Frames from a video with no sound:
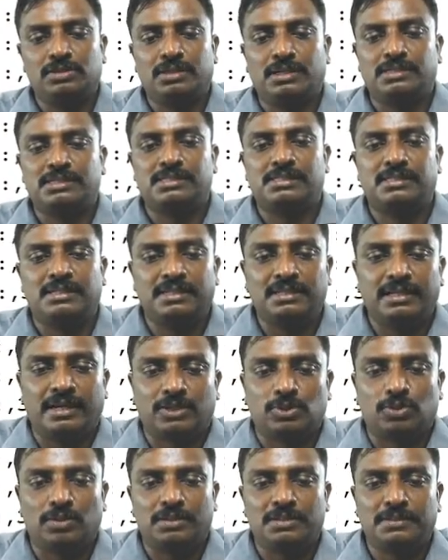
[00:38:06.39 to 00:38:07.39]
that's 3
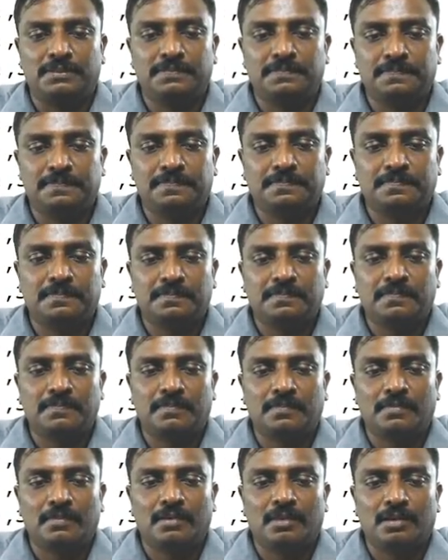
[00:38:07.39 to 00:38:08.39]
actually.
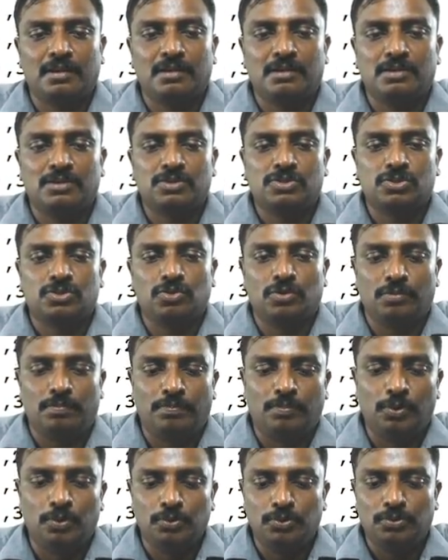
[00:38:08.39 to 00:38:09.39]
So
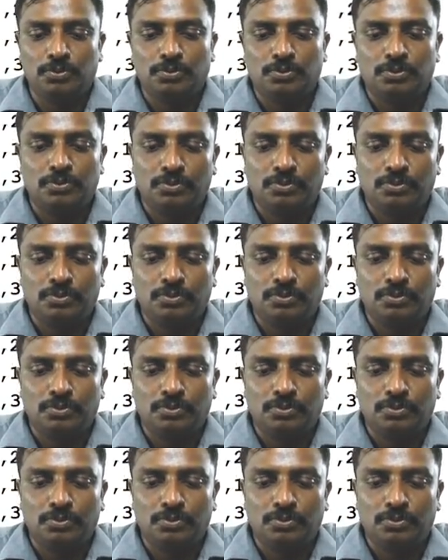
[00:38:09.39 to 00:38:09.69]
blue